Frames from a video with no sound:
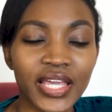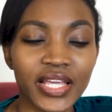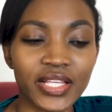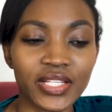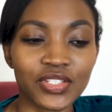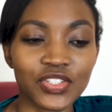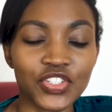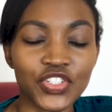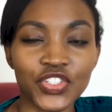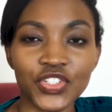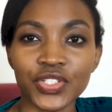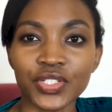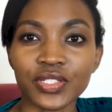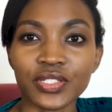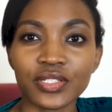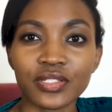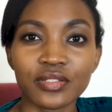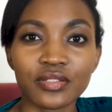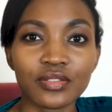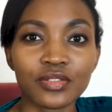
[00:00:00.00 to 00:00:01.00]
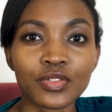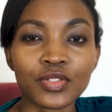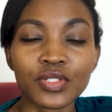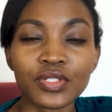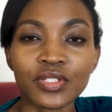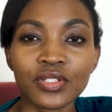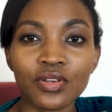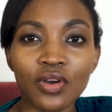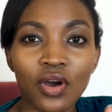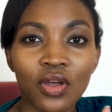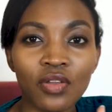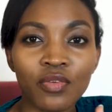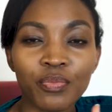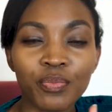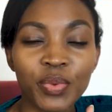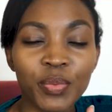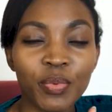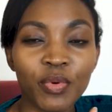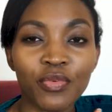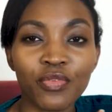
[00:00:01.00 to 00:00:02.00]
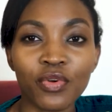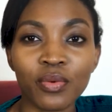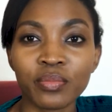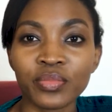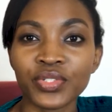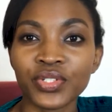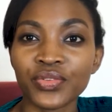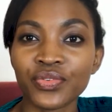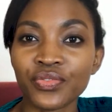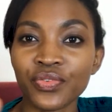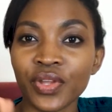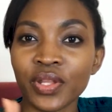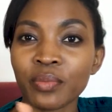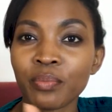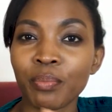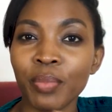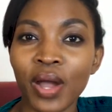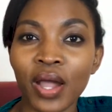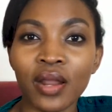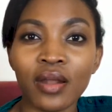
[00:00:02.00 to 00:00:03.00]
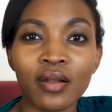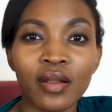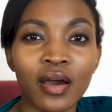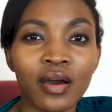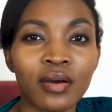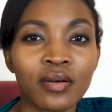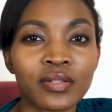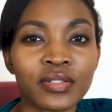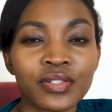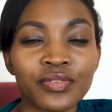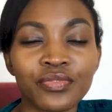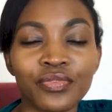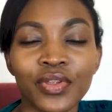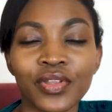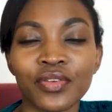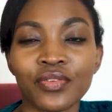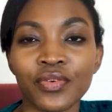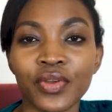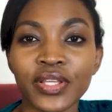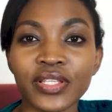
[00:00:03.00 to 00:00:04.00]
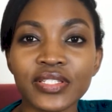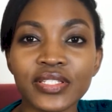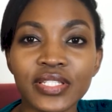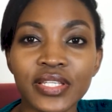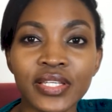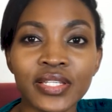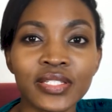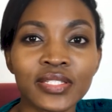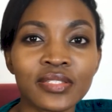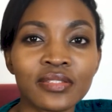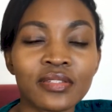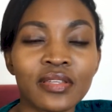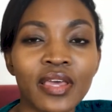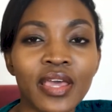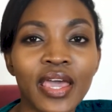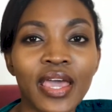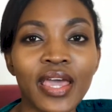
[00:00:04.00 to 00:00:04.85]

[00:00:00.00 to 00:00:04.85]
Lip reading: It's just, you see all of people from different backgrounds, different races.